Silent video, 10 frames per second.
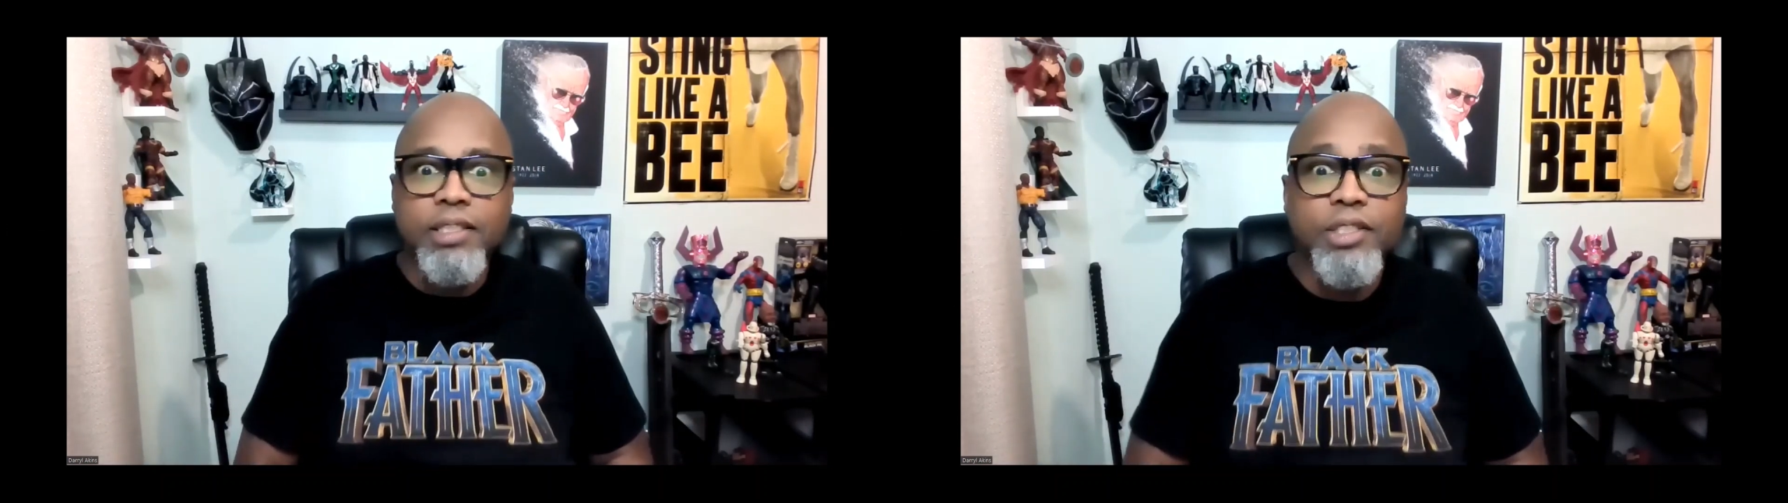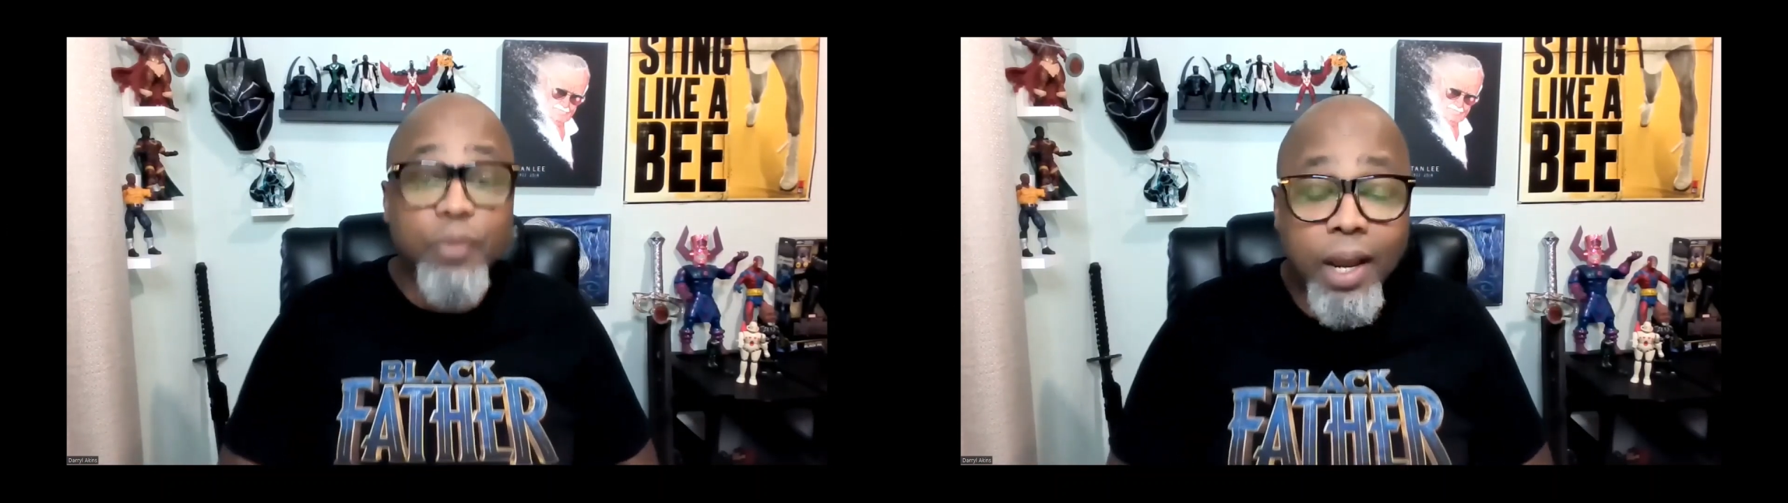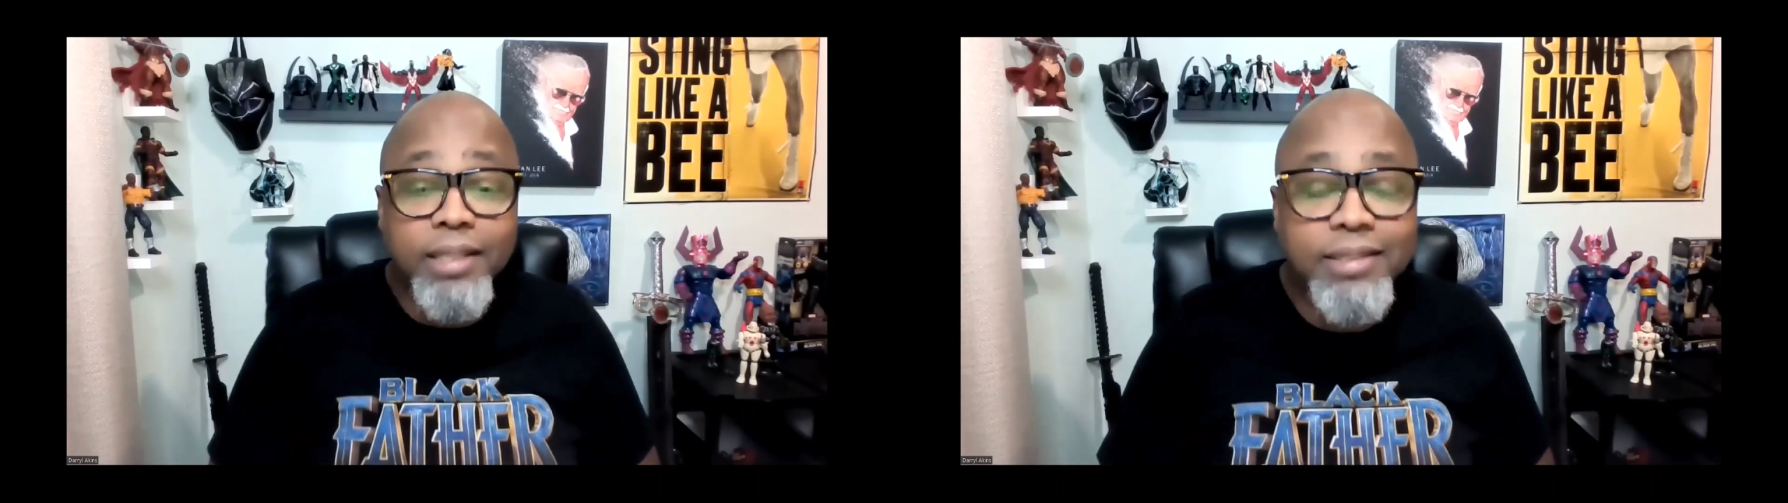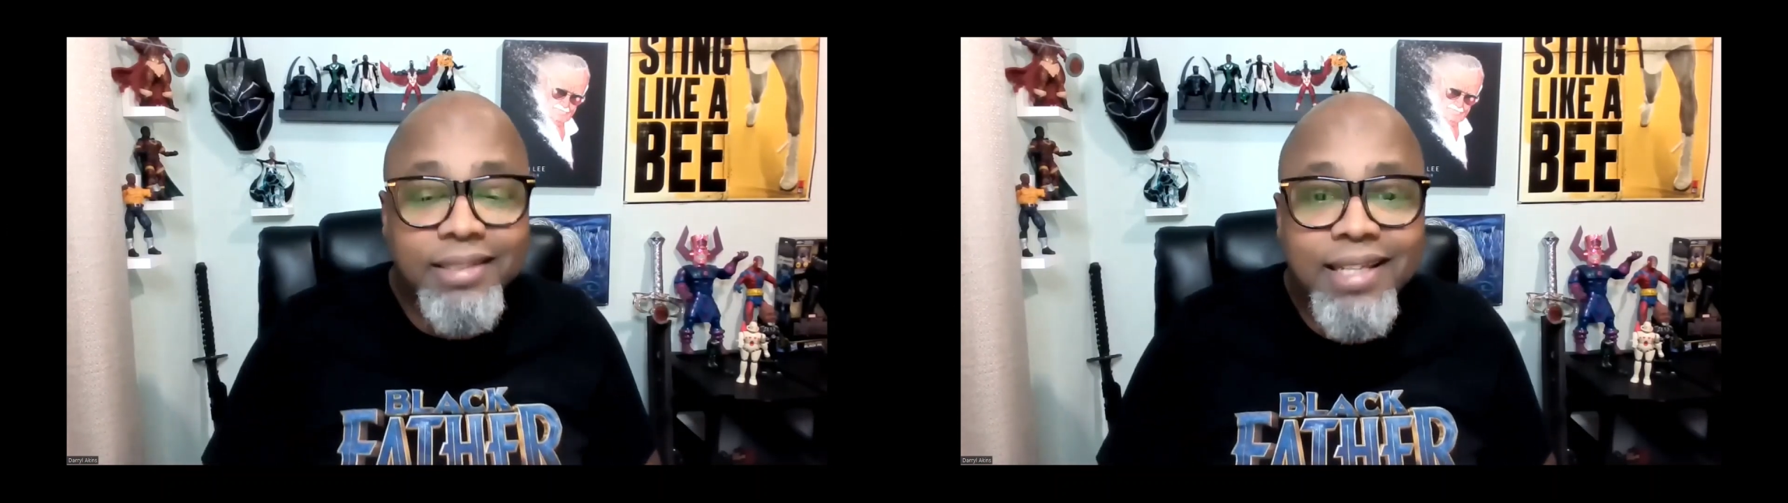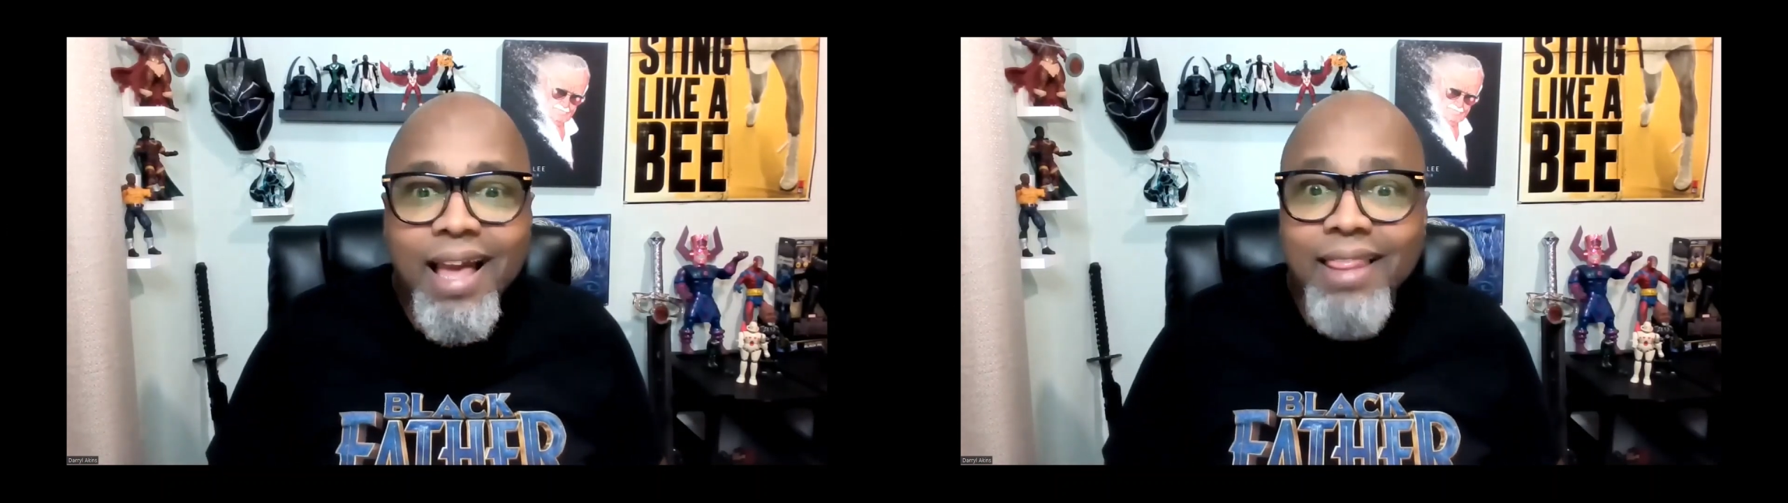
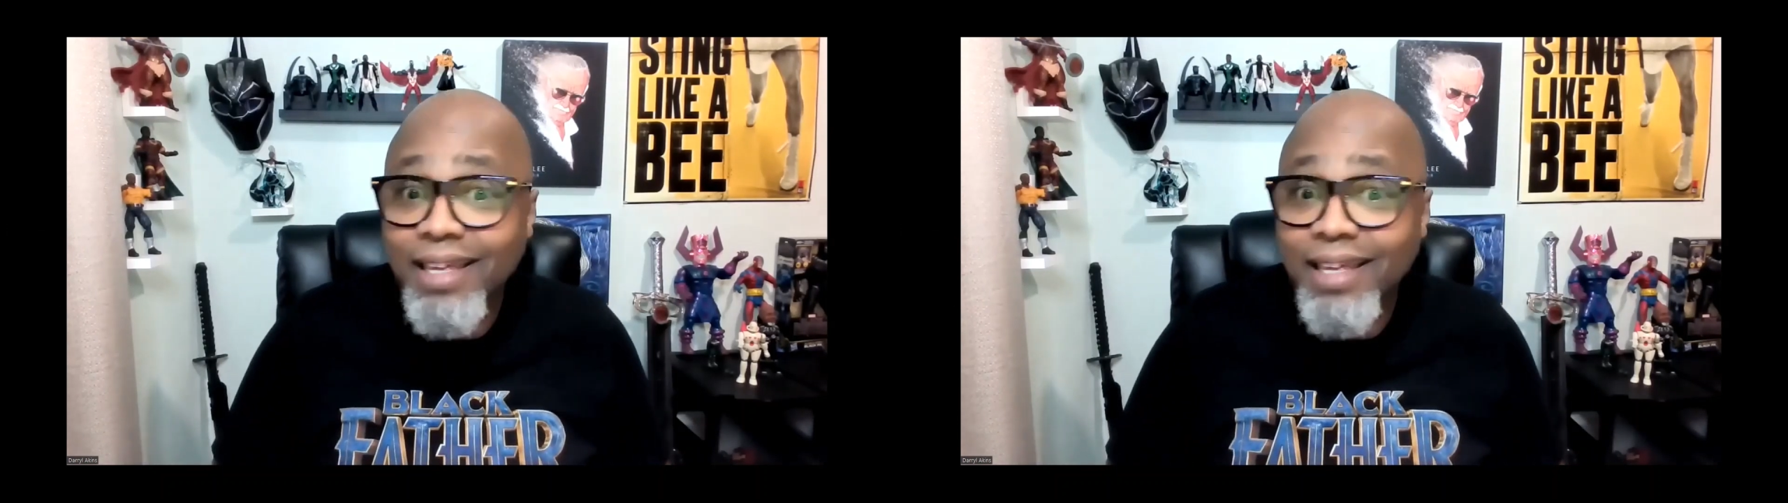situation